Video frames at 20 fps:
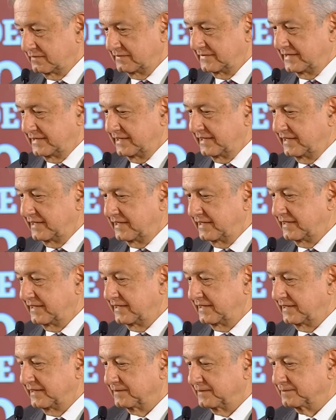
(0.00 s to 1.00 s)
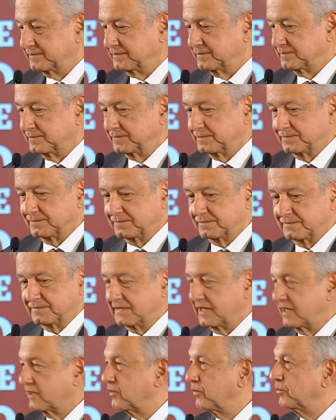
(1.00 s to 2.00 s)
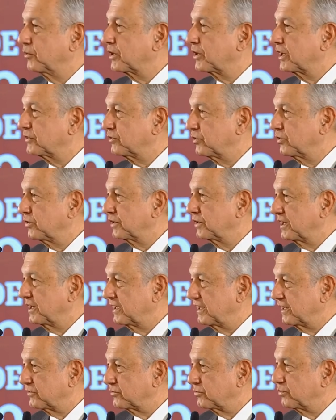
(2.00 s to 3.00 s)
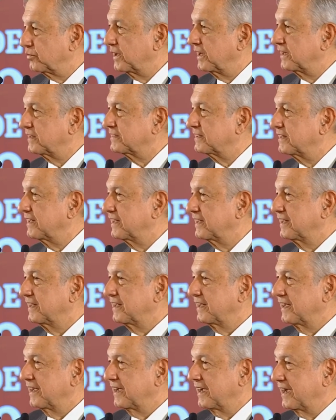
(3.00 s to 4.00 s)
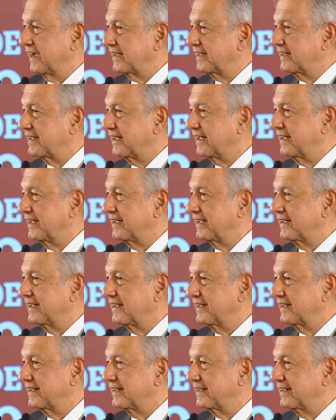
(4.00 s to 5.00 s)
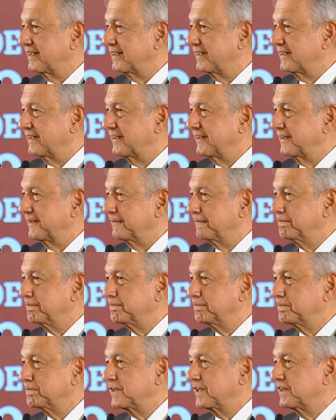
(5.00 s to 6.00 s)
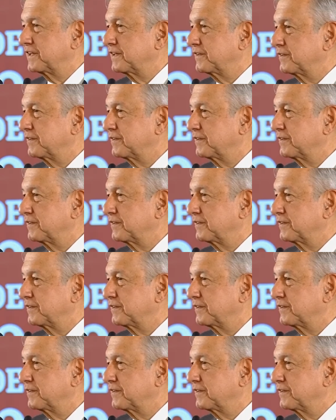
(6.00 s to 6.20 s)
de la convocatoria, la subasta, hay que eh, ser